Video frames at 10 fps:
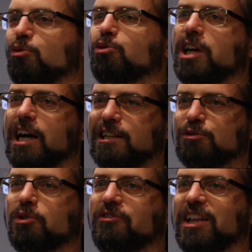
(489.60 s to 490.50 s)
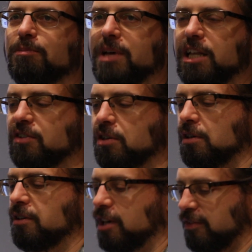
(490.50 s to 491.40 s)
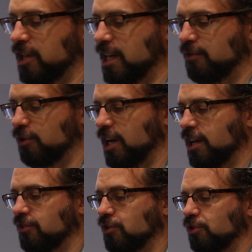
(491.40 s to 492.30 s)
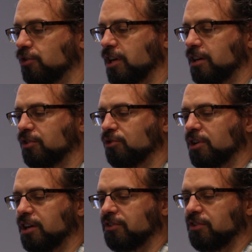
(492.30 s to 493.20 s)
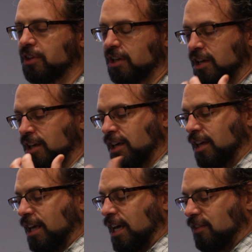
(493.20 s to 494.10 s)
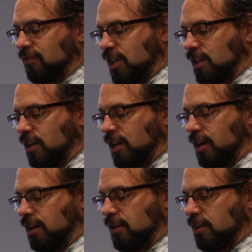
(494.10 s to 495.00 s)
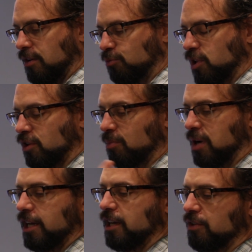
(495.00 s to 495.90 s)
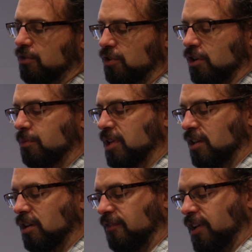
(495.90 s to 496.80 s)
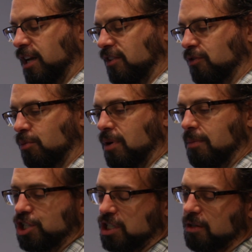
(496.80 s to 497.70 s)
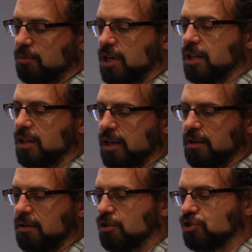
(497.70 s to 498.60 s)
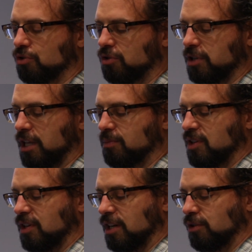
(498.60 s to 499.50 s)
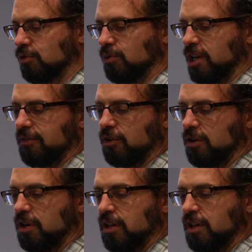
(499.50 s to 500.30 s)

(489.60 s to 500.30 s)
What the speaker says: We asked what that meant. They never answered to us. And then we complained to the Committee of Ethics for publishing, but a journal can basically do whatever